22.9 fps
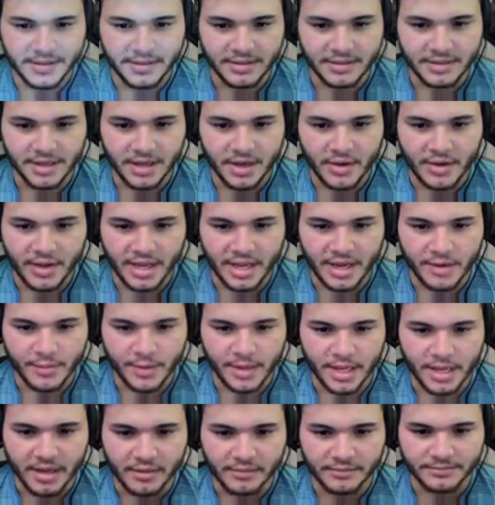Oh yeah, here we
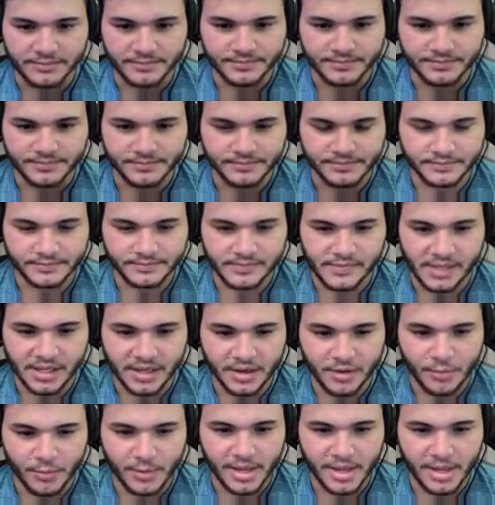go. Here we